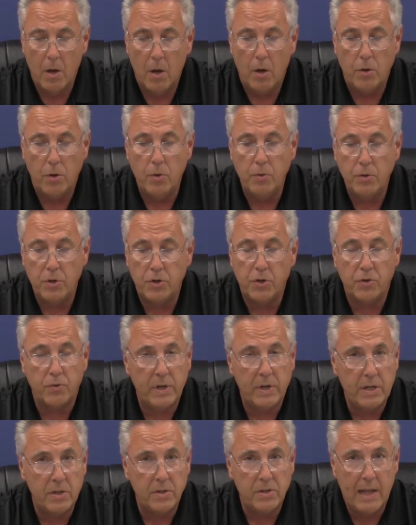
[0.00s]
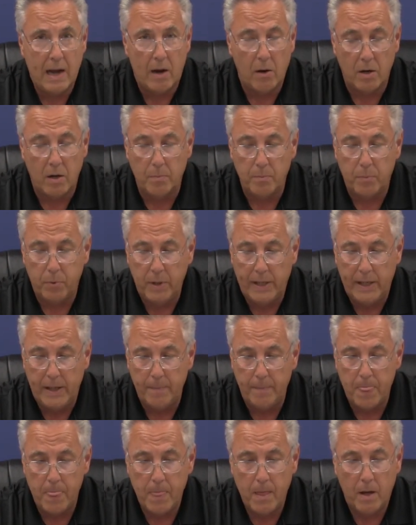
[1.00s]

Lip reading: Union Street is now complete,